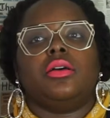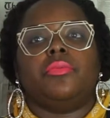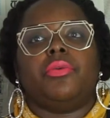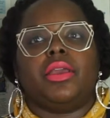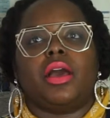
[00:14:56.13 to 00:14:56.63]

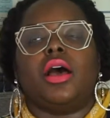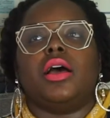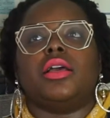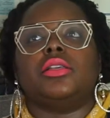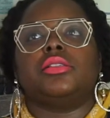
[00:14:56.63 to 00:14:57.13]

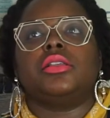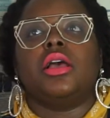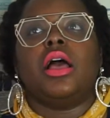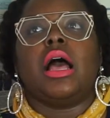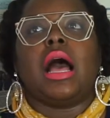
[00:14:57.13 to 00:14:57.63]
because
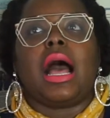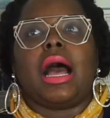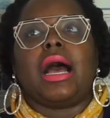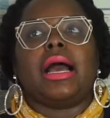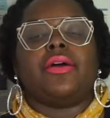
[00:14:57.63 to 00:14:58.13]

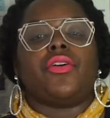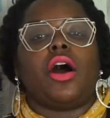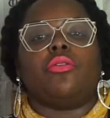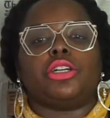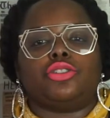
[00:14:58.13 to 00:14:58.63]
I have
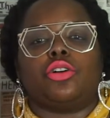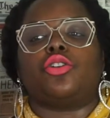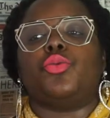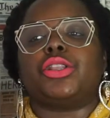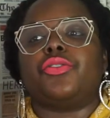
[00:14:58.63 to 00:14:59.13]
always
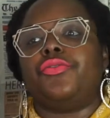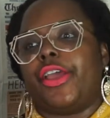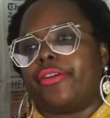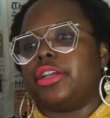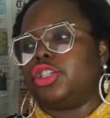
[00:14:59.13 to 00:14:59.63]
struggled with
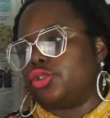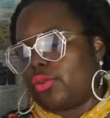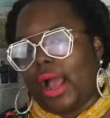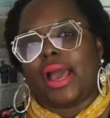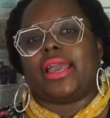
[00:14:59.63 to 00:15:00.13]
very
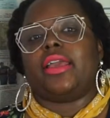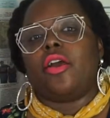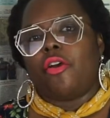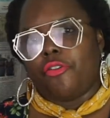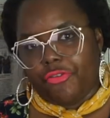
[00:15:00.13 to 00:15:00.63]
dry
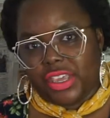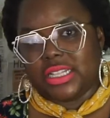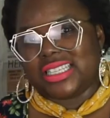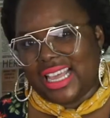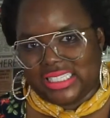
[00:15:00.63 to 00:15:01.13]

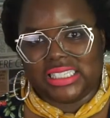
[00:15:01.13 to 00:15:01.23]
feet and